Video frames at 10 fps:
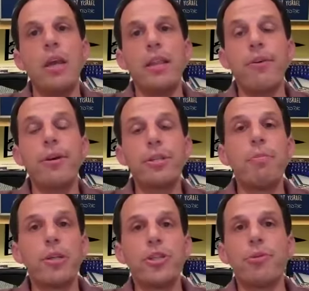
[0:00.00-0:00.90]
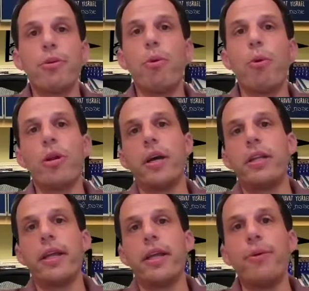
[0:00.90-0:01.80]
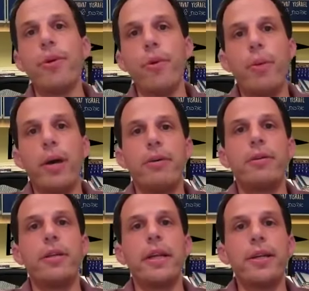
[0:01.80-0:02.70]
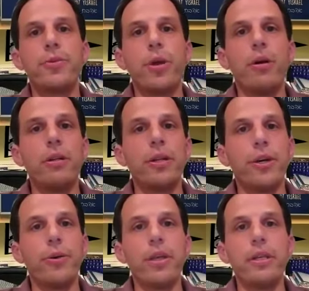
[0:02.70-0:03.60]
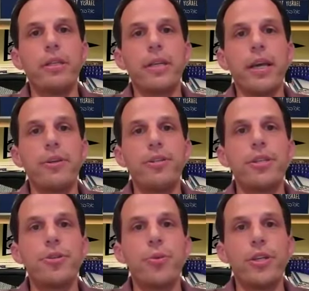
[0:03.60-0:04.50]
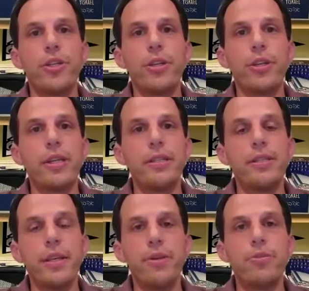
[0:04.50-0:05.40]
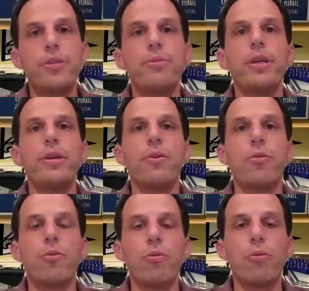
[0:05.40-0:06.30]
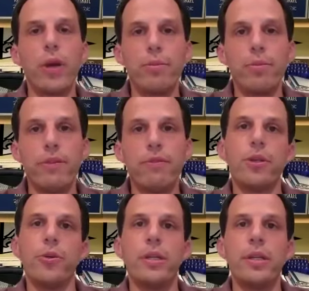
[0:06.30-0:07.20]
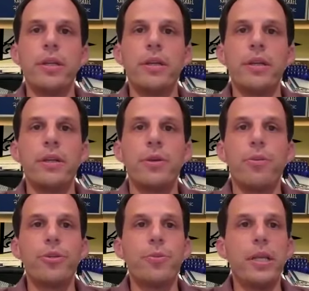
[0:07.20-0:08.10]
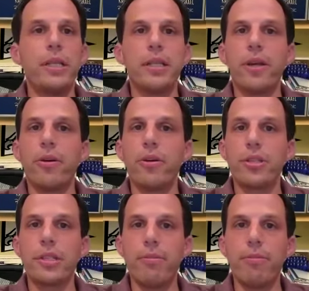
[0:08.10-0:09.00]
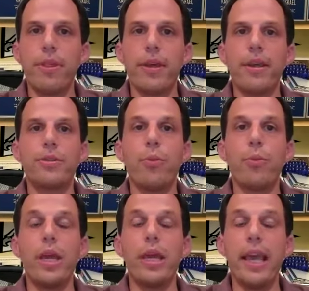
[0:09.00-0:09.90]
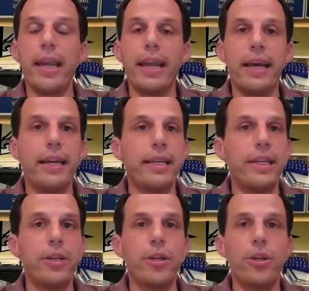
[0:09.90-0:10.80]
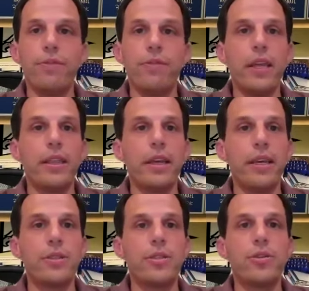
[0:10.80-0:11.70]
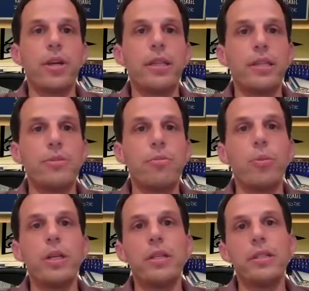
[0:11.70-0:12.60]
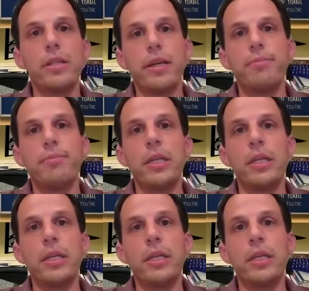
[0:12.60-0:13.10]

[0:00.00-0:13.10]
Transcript: There is much to report on and let you know about, and as we all know, the entire situation continues to be incredibly fluid, which means that there are some things we cannot in good faith answer at this moment in time.